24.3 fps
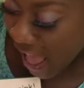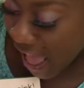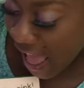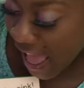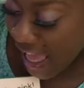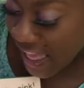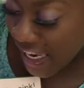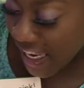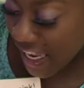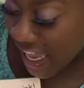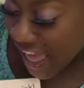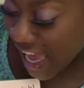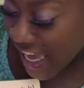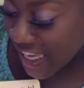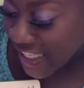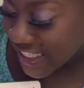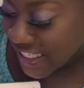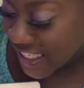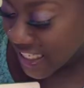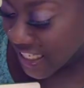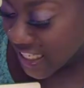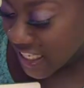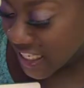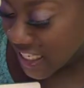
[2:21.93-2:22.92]
I like
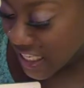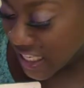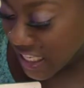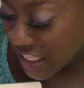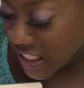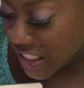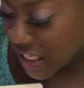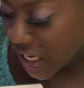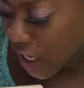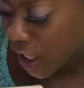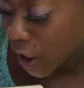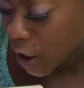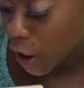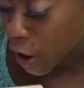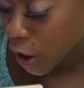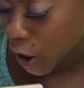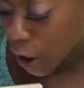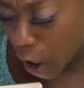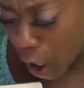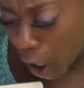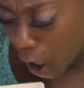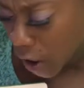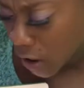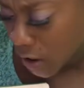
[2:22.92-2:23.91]
to eat a
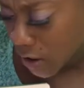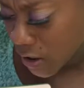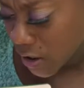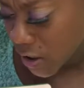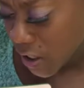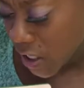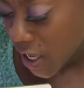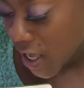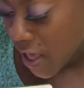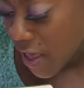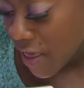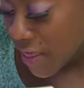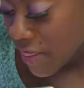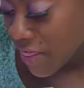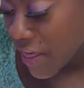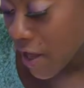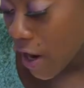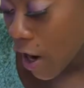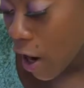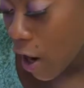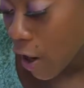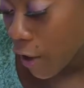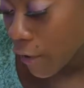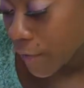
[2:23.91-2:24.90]
lot.
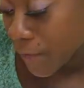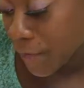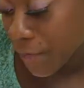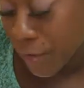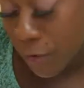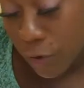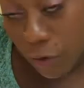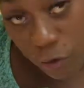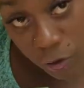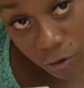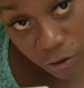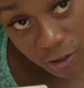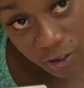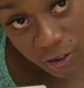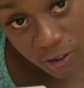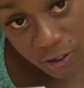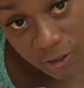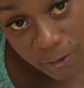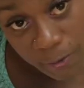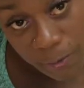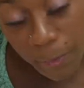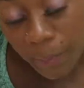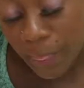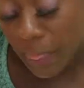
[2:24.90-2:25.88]
There are
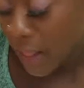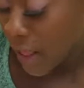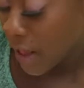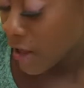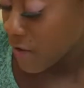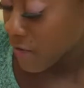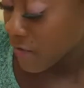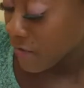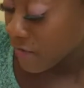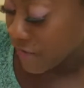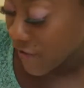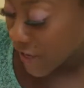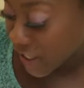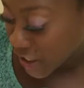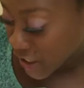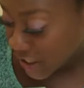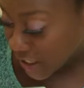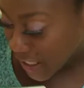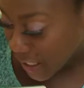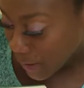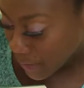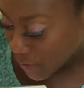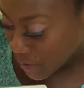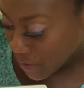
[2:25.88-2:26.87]
fruits,
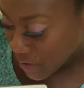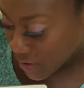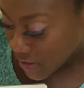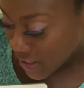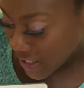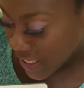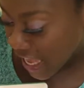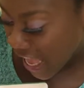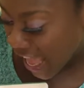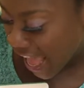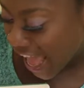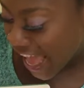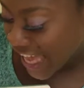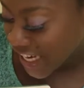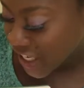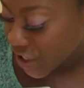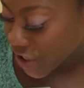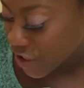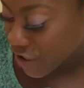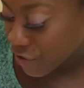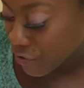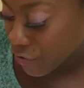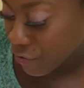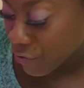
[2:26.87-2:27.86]
vegetables,
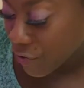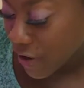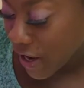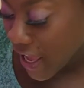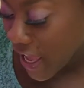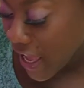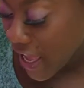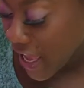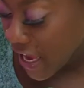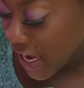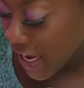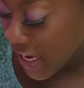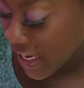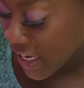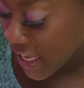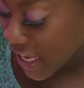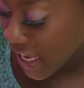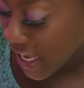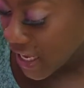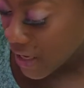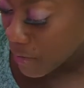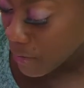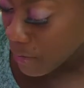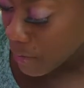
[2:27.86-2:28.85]
and grain
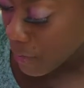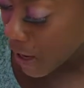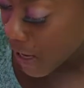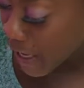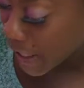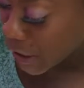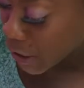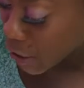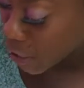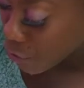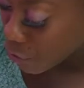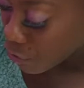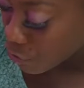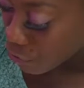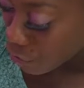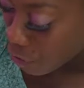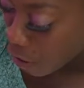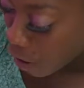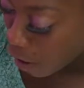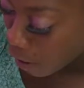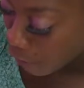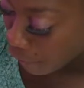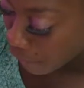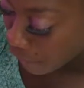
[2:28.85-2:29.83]
in my
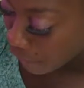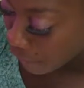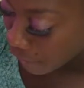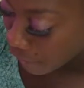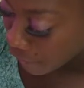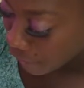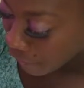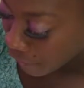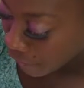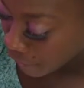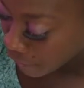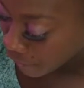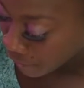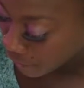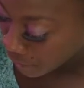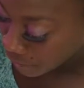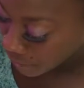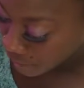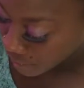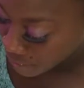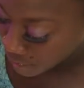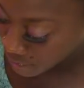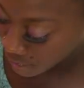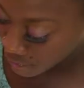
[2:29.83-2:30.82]
trough.
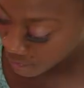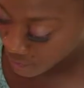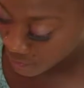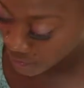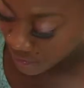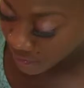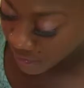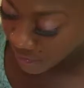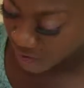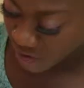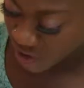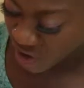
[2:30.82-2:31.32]
Mm.